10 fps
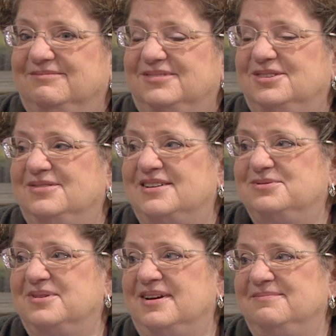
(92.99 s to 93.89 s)
So that's
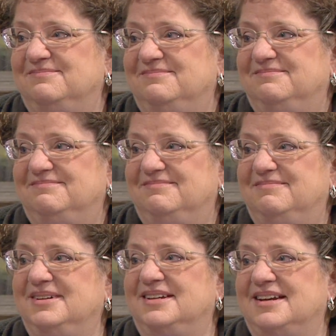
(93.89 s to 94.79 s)
what I'm
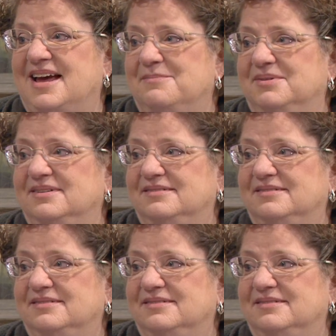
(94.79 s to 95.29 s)
thinking happened.